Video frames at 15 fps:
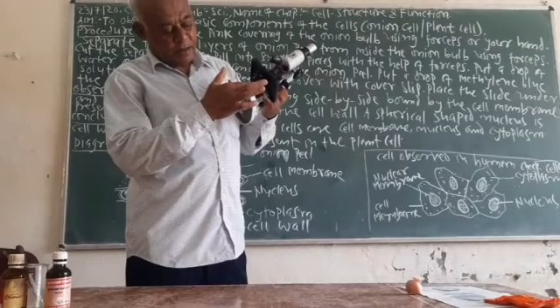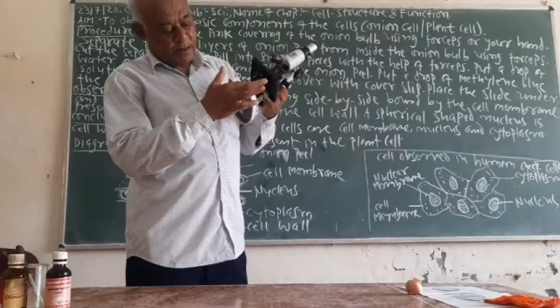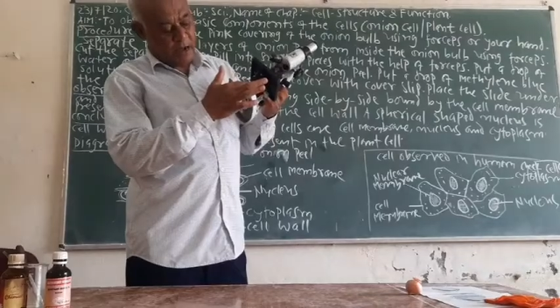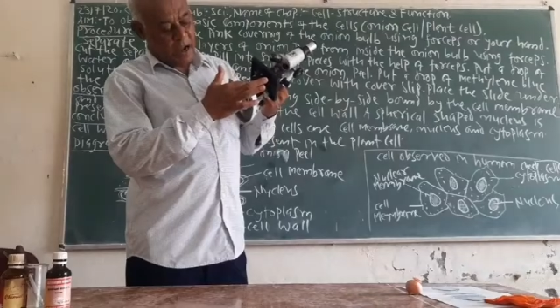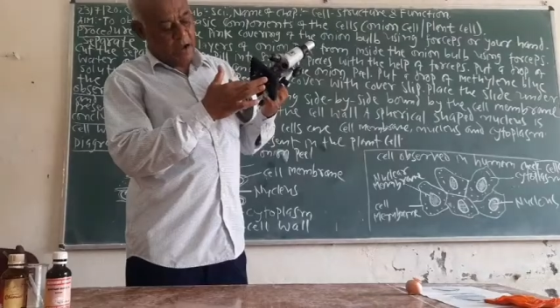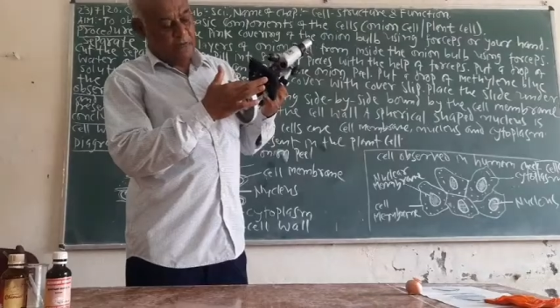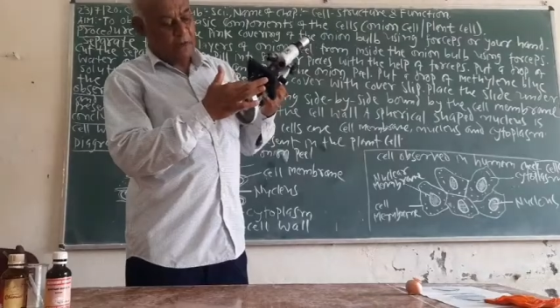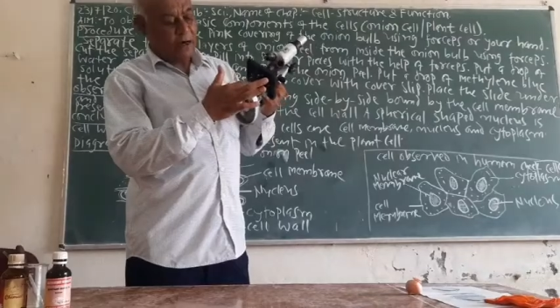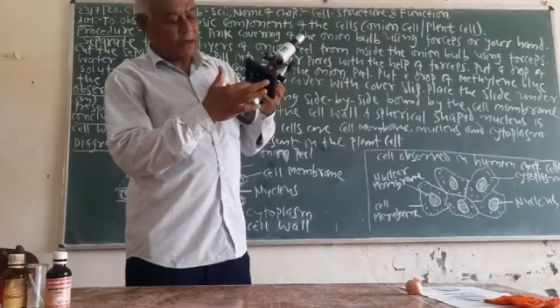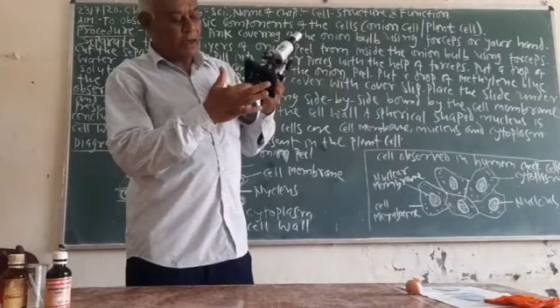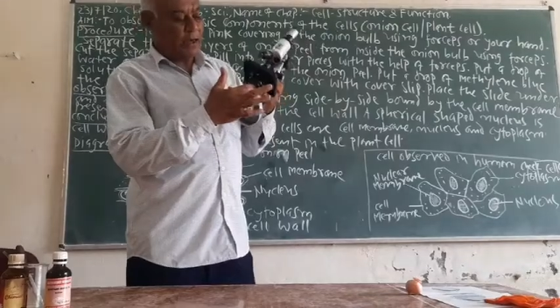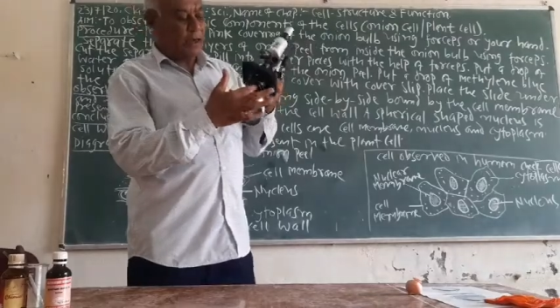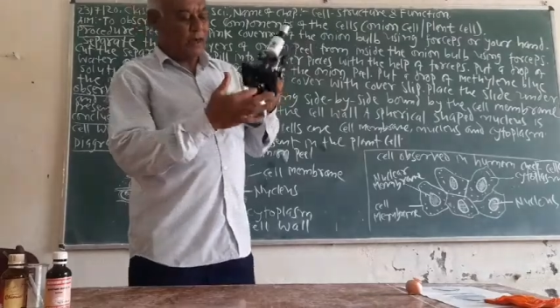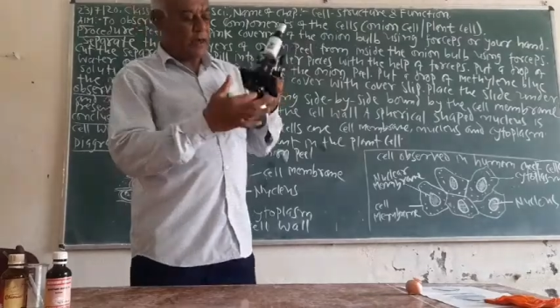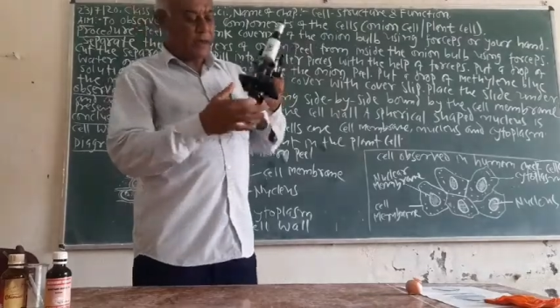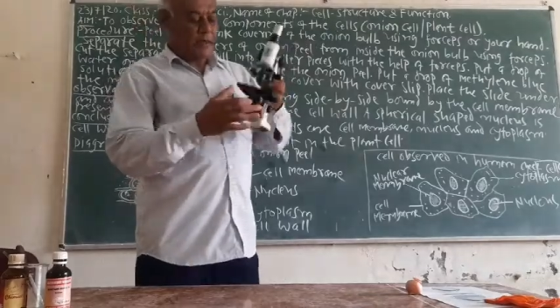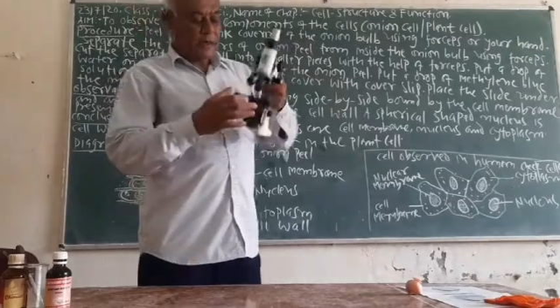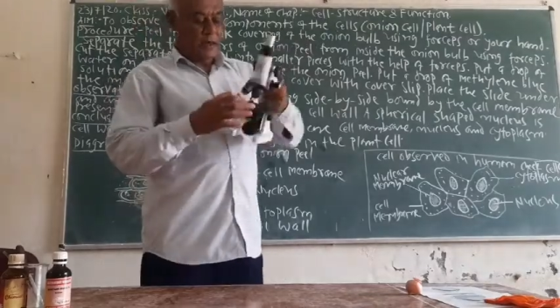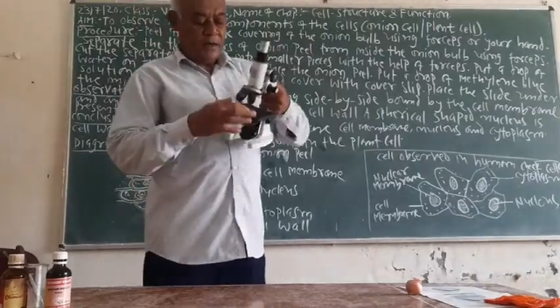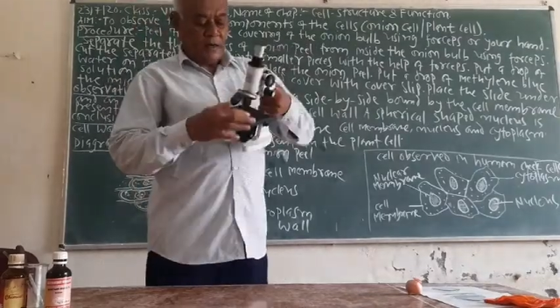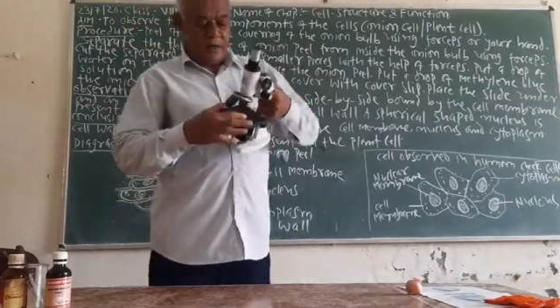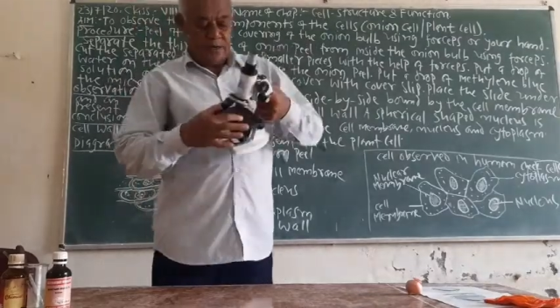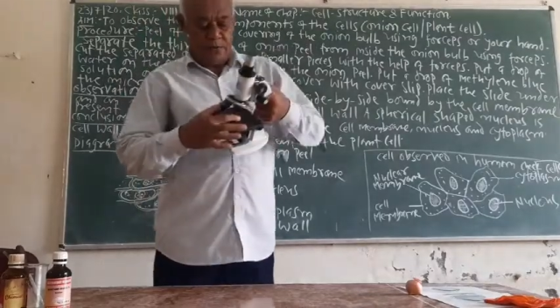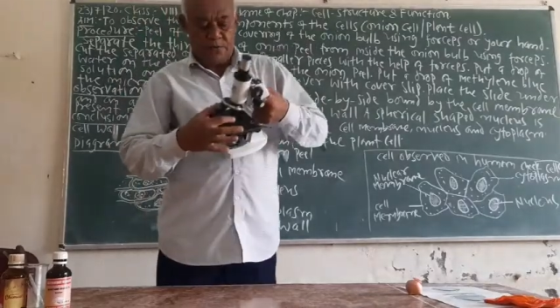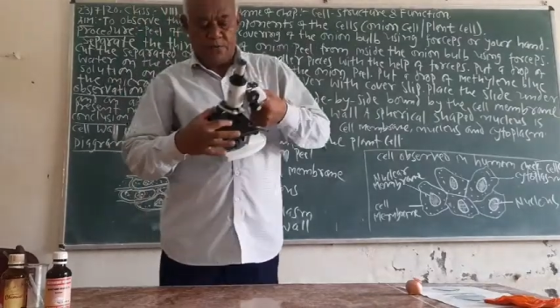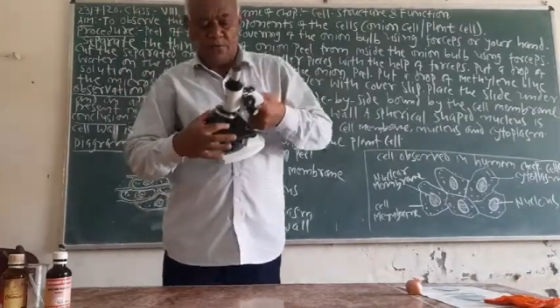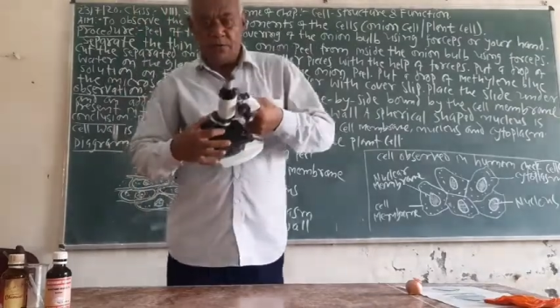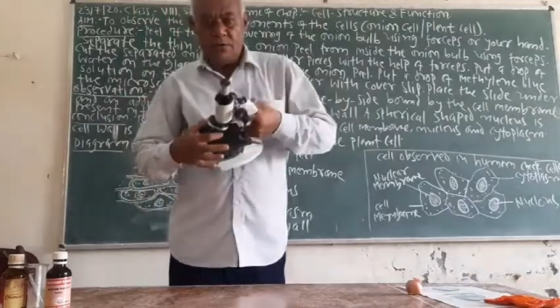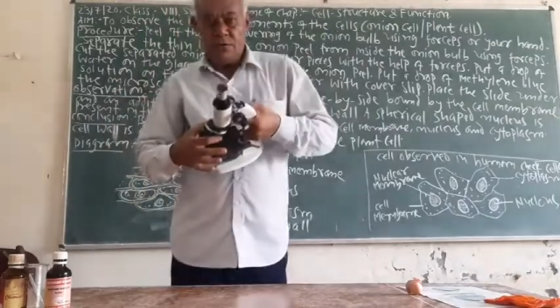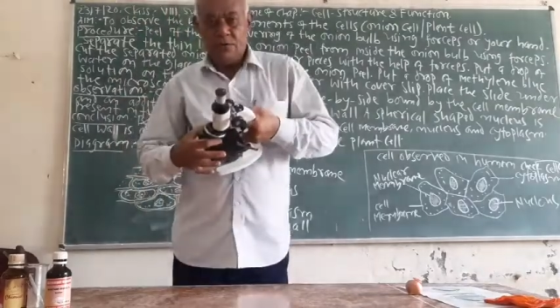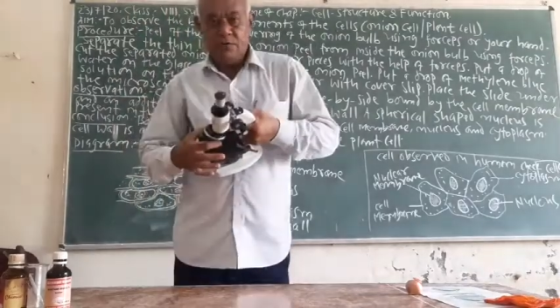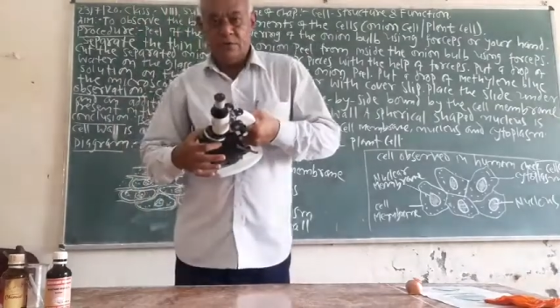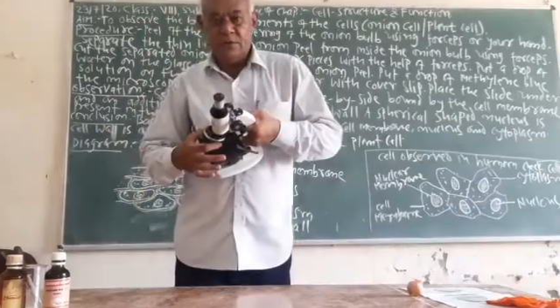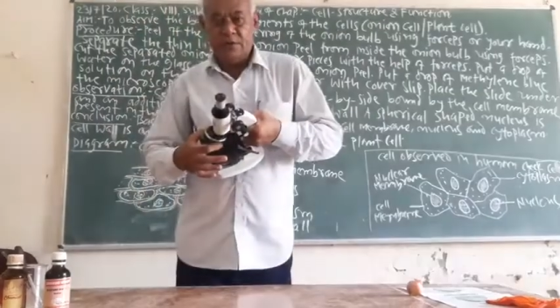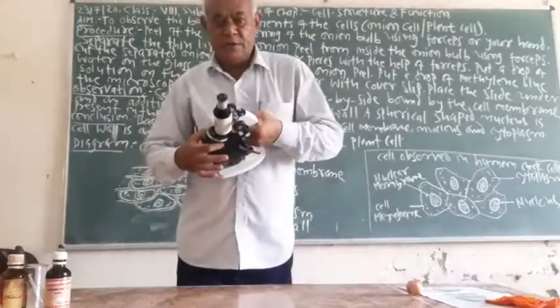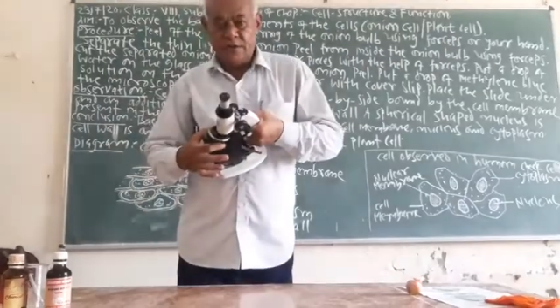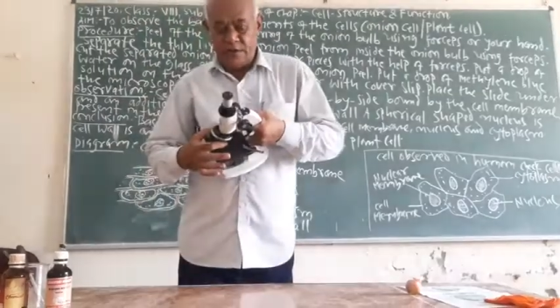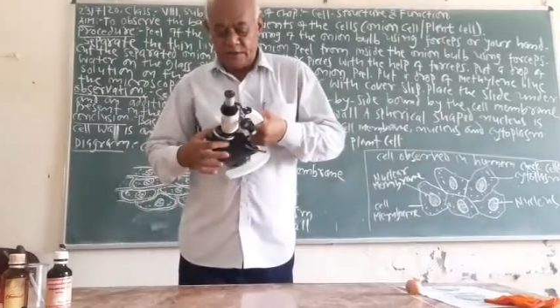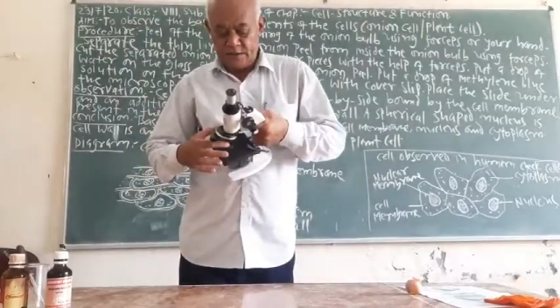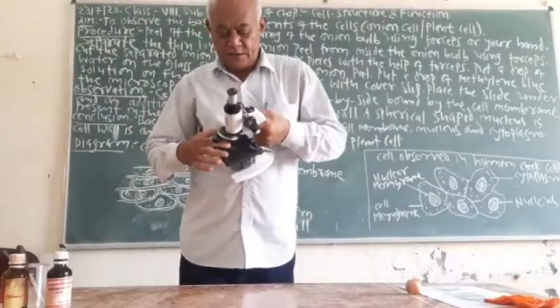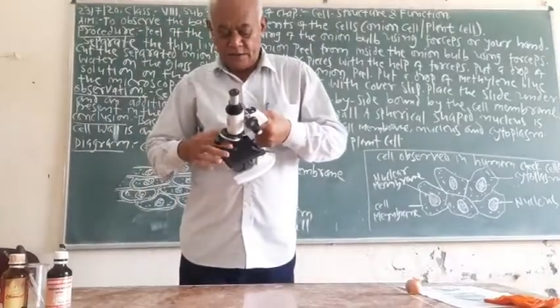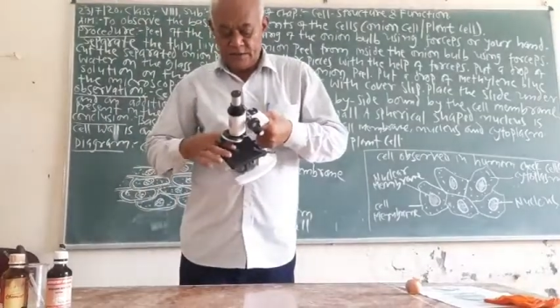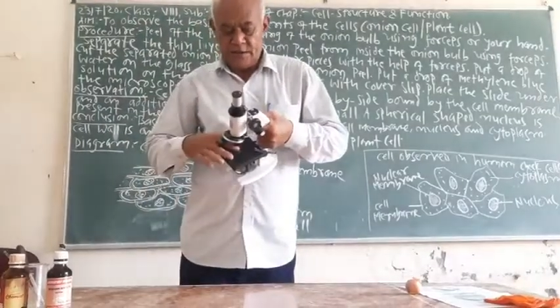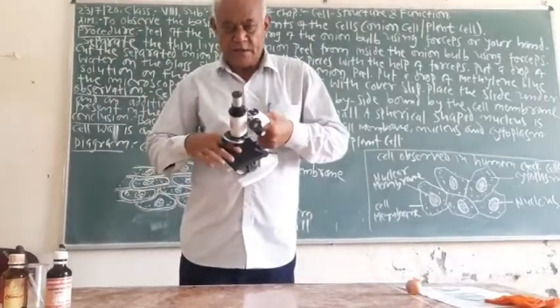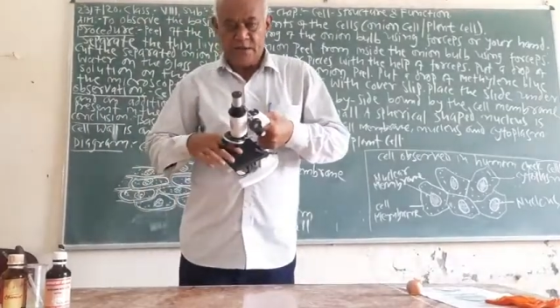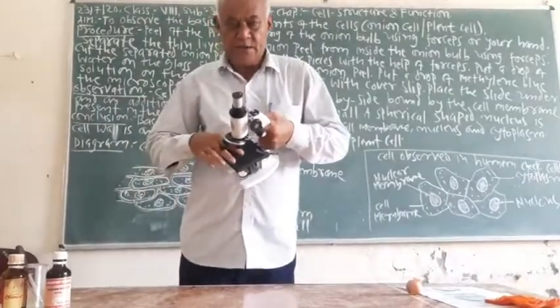divert it into this